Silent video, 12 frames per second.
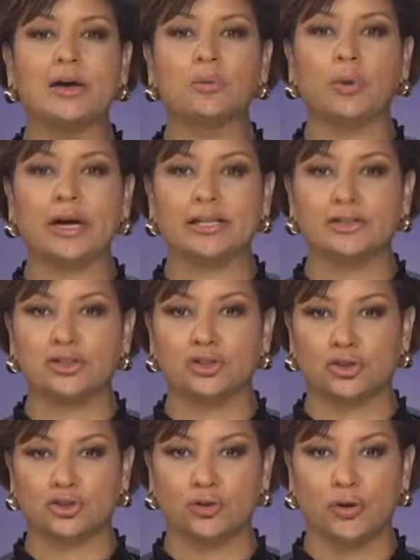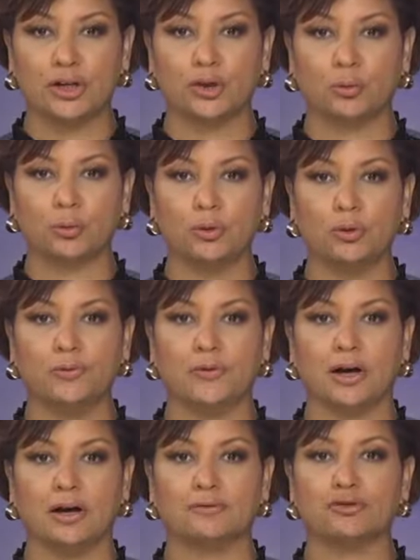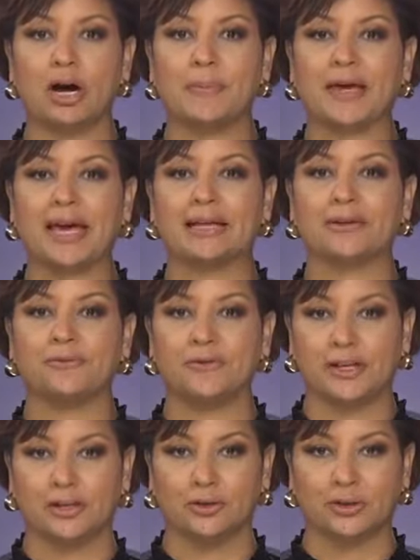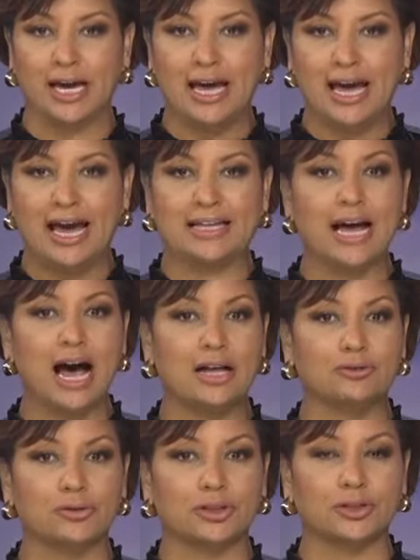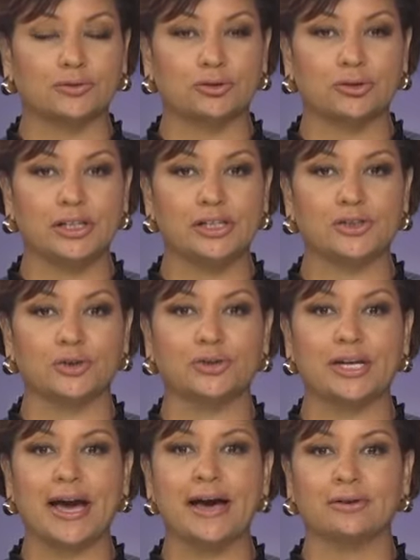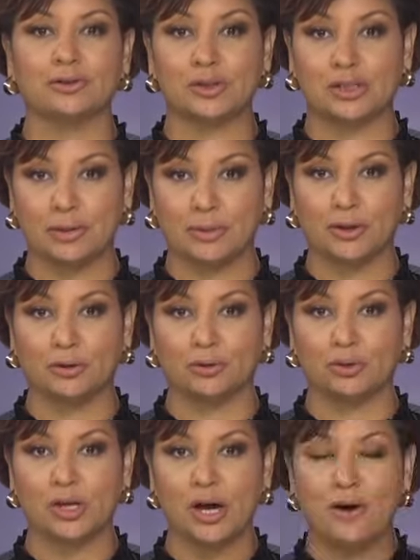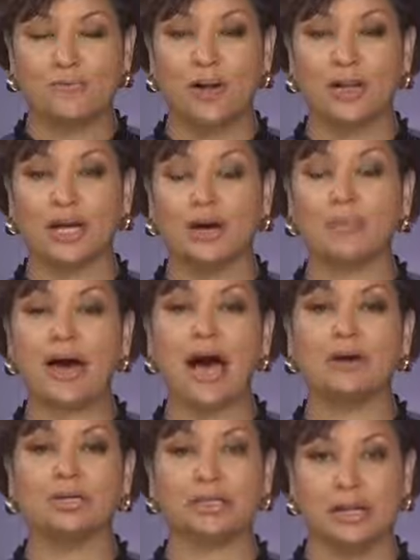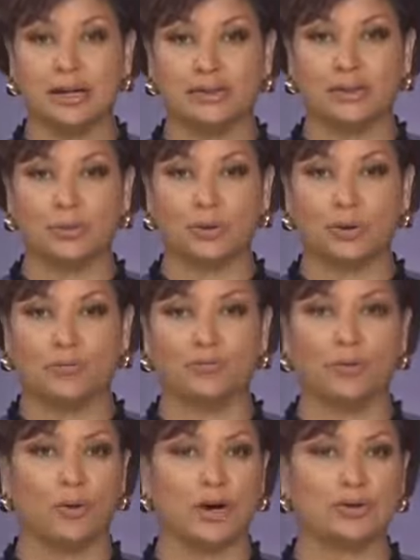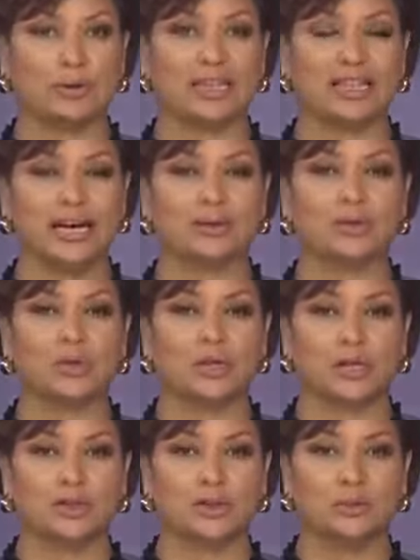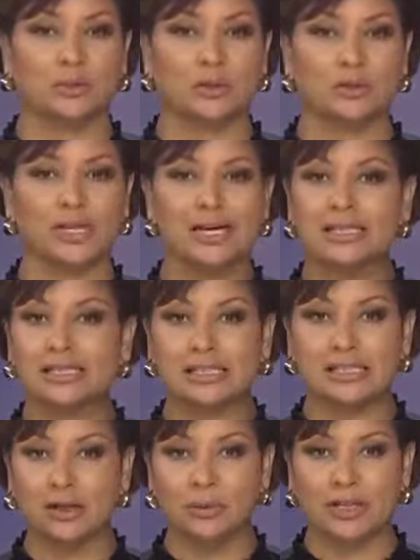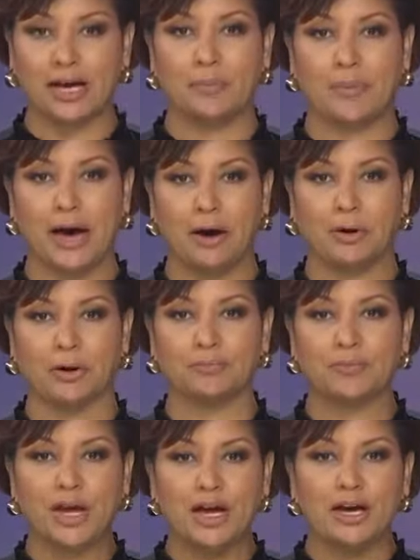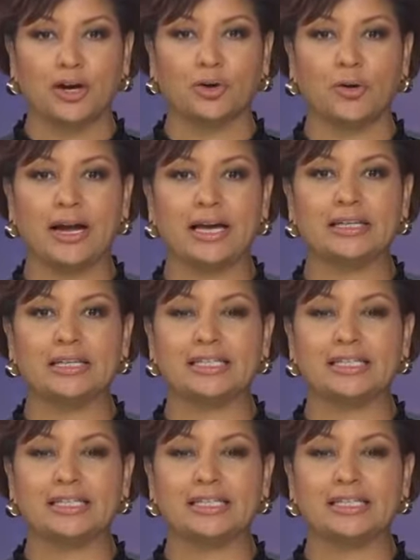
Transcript: winds destroyed the roof of Tropicana Field and hundreds of trees are down, some of those falling on power lines, more than 400,000 customers still without power. A crane in the